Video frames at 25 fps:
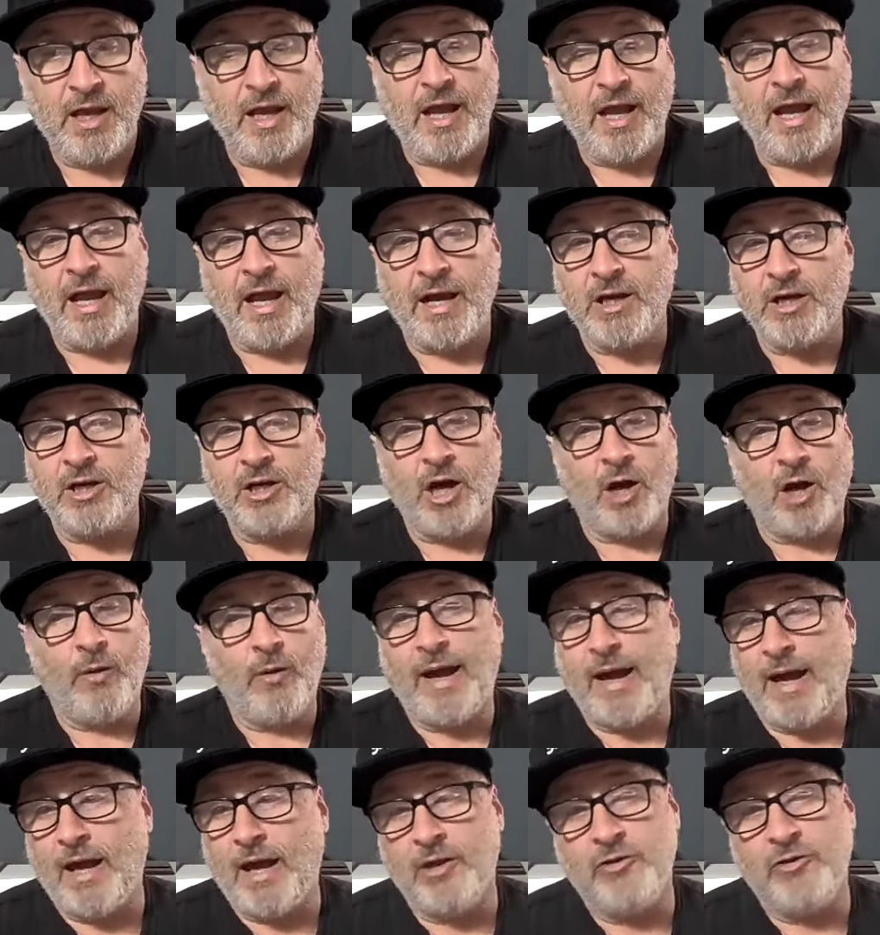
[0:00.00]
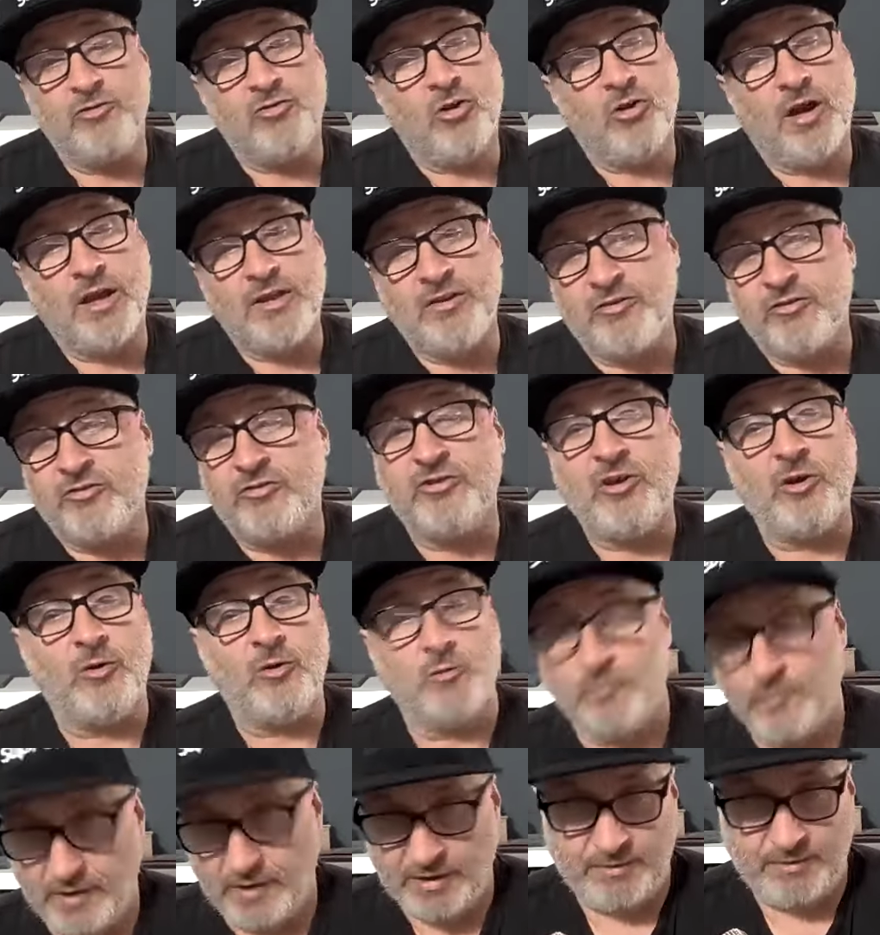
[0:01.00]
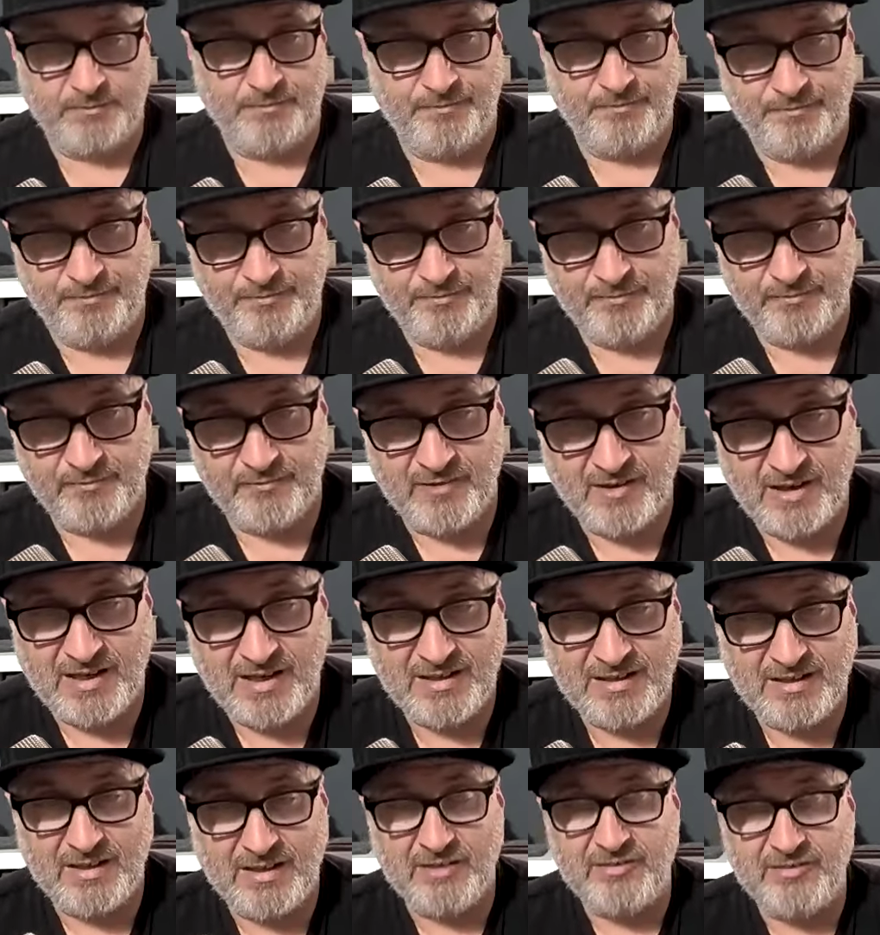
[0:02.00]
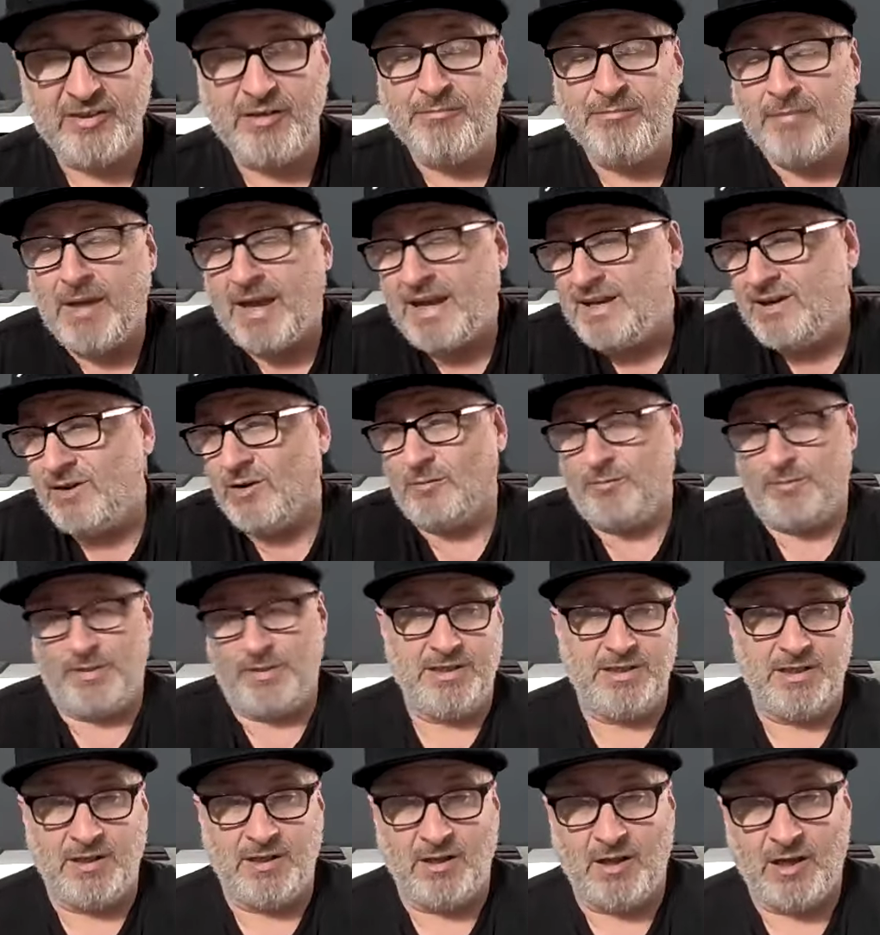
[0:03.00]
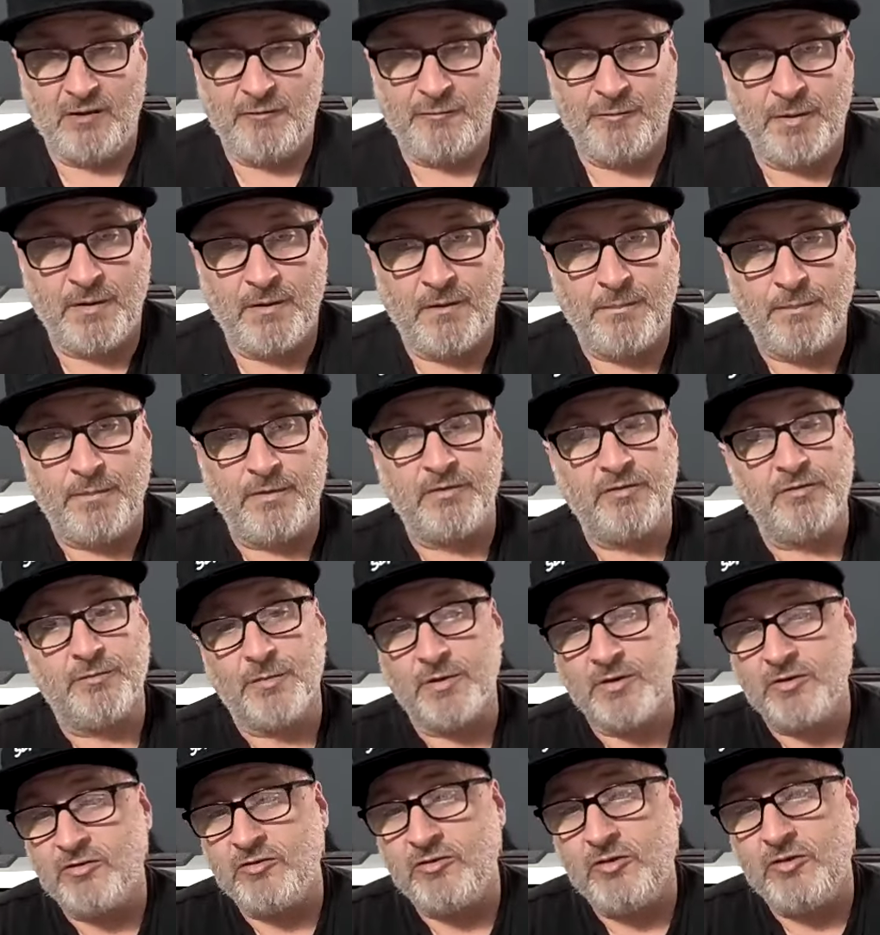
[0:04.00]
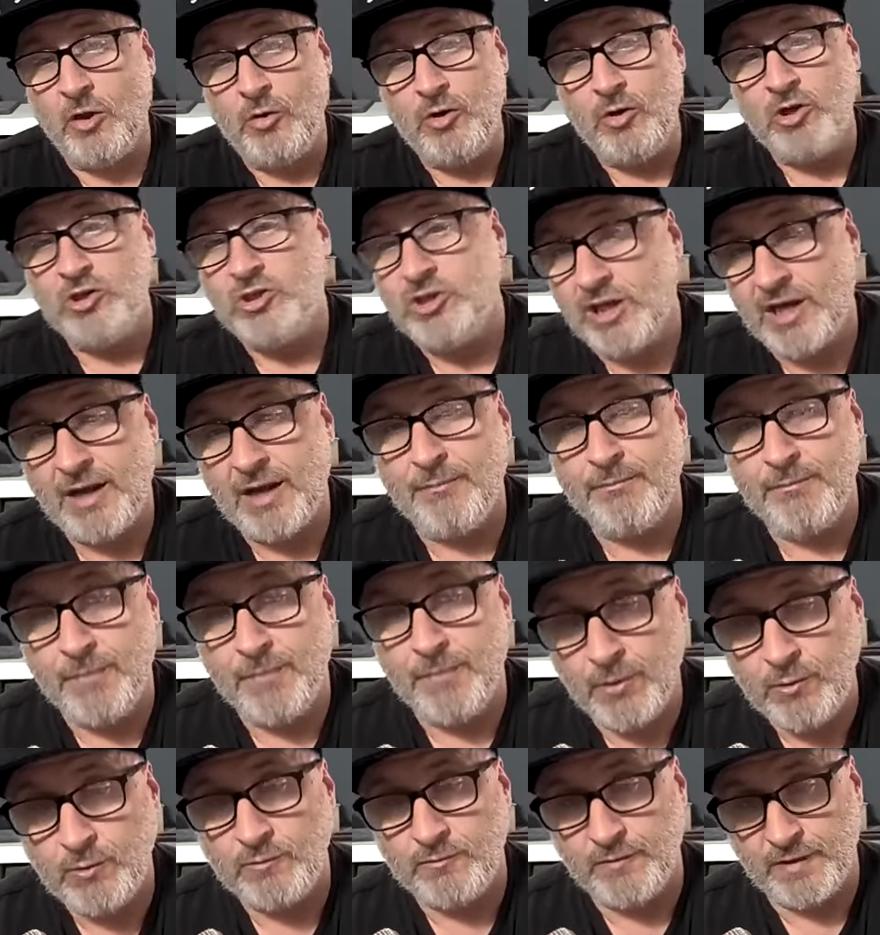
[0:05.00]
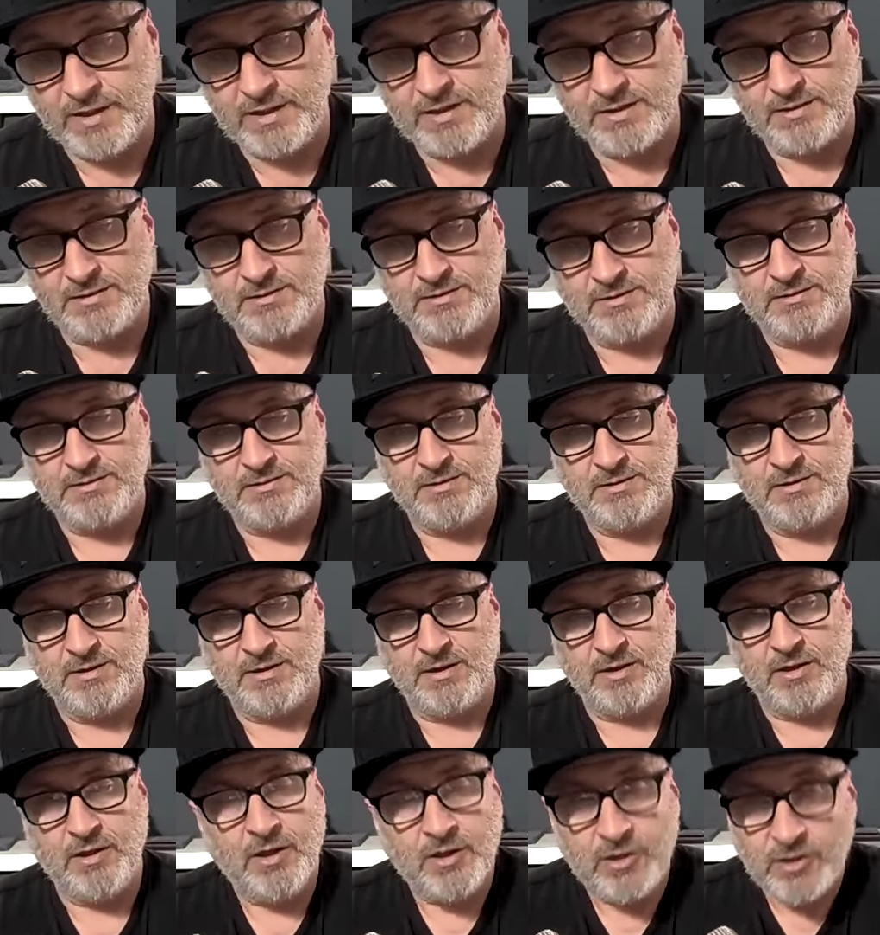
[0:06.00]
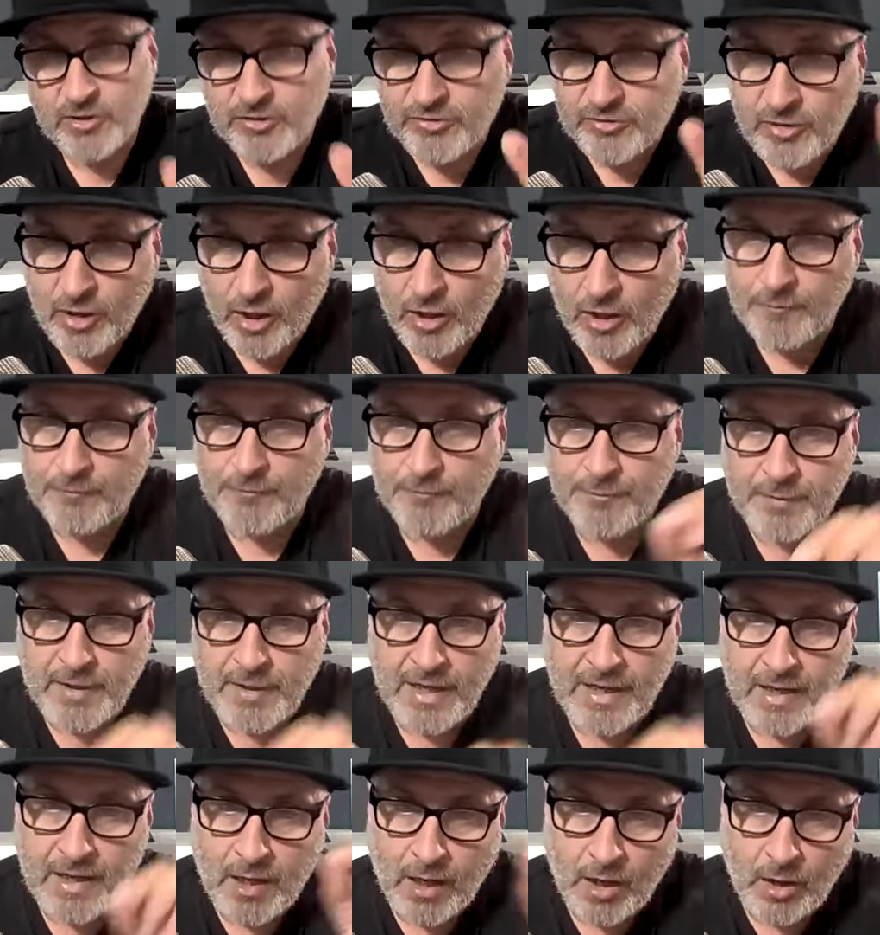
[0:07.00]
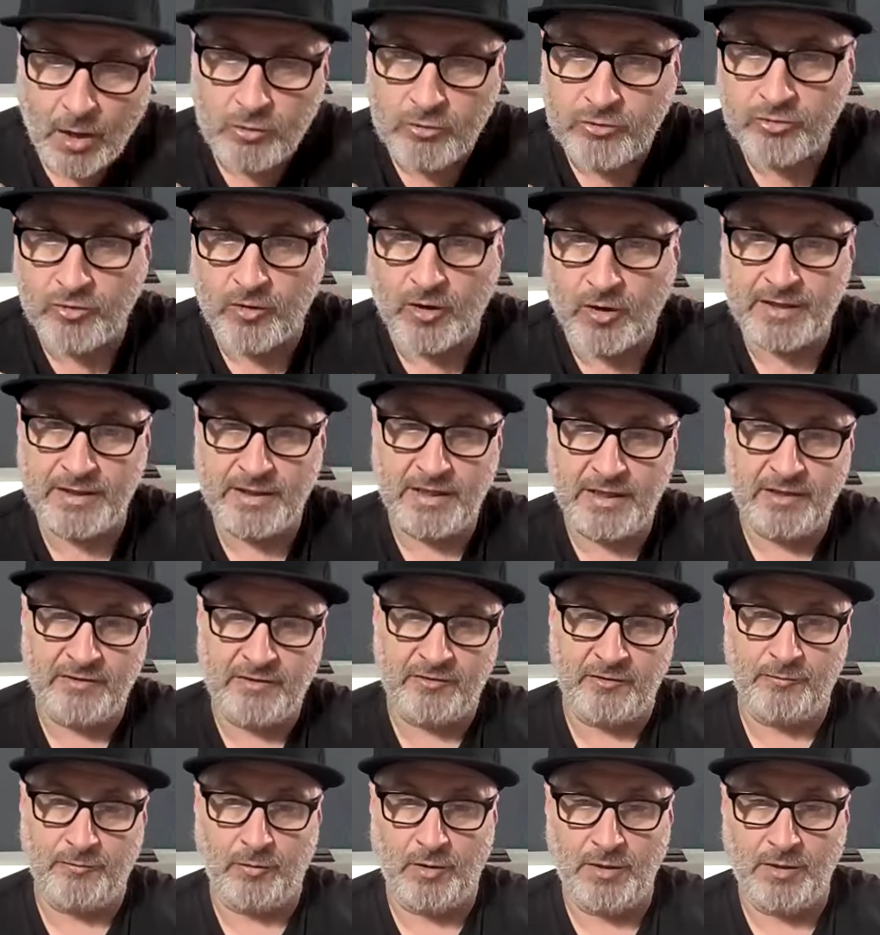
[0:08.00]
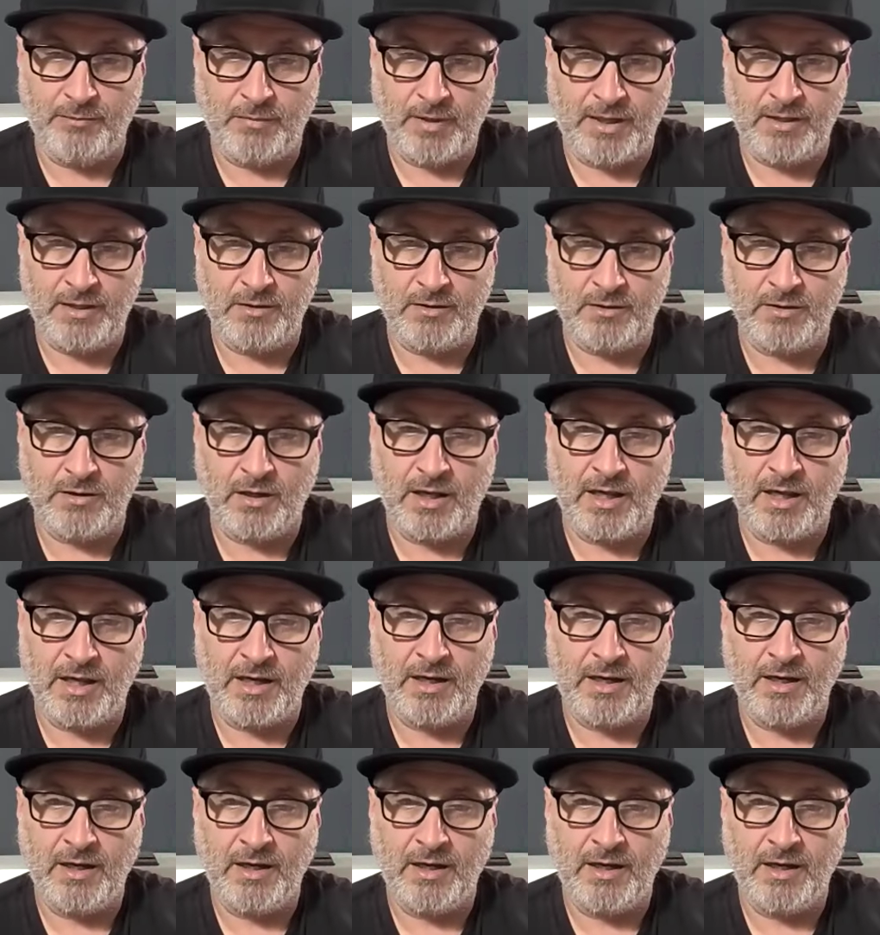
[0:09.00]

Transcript: and go out and try and solve it, right? Because it may not be your life purpose, but as soon as you get moving, you start getting closer ideas of what it may look like.